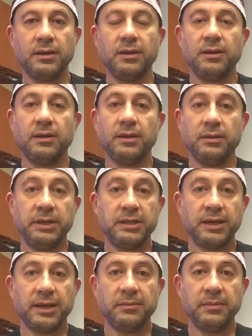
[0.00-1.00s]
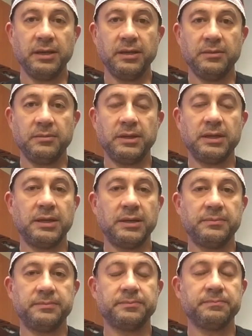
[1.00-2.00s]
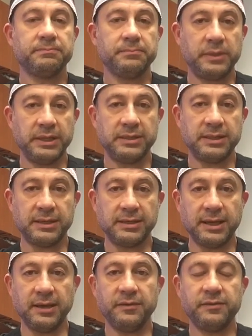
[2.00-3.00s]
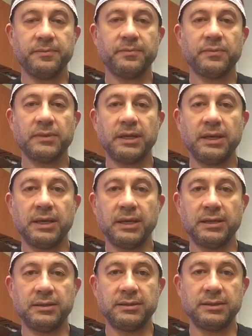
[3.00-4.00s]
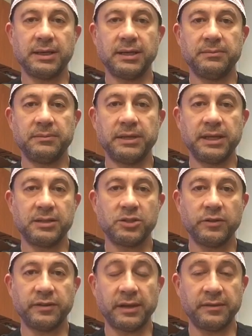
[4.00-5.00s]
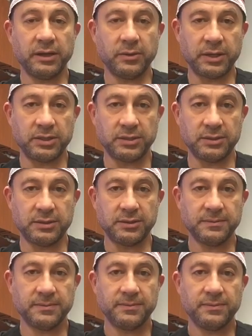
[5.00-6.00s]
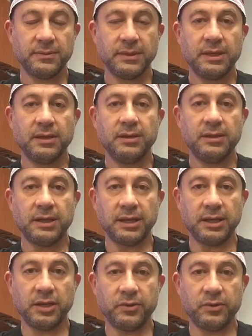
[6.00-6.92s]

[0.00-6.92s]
In the meantime, please stay safe, and let us know if you have any questions. Thank you.